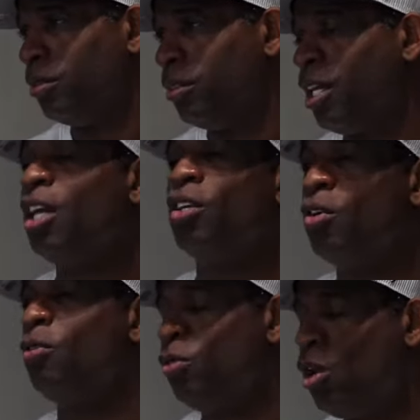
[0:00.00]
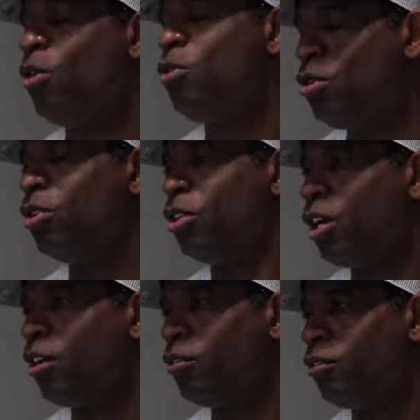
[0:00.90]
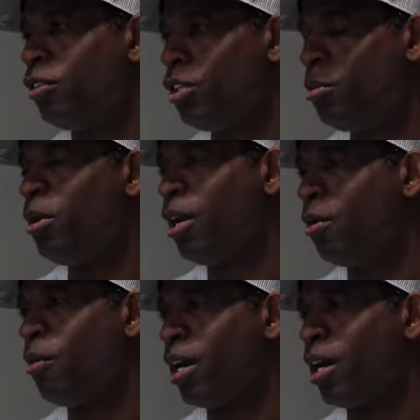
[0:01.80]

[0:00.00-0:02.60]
that you know you deserve to be ranked.